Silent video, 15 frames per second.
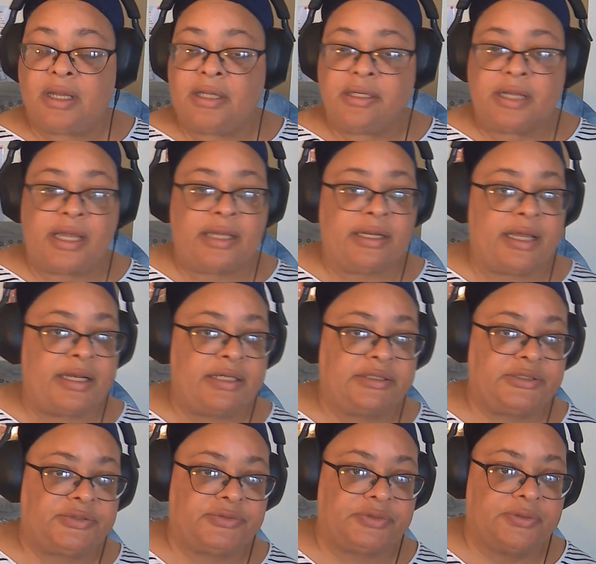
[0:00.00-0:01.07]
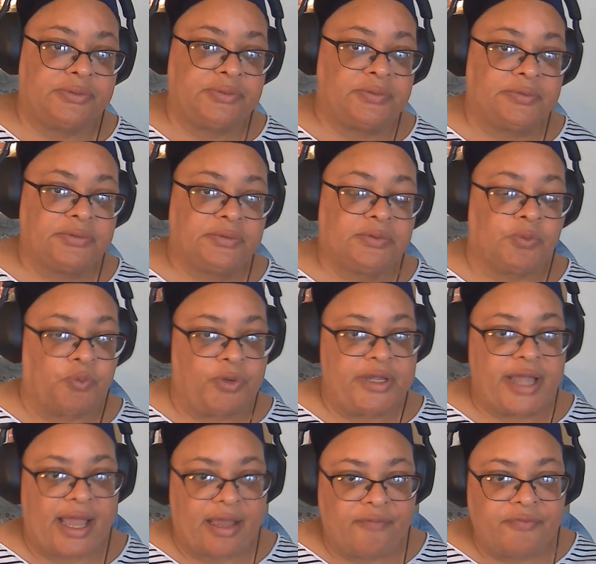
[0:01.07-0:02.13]
And it's true,
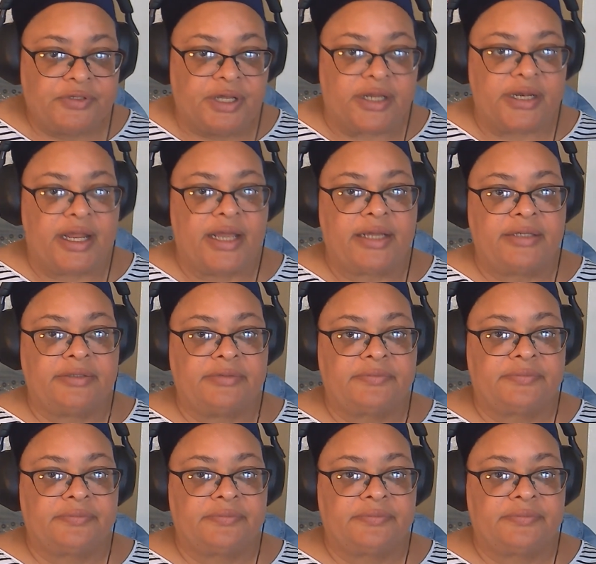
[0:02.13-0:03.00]
we have done that.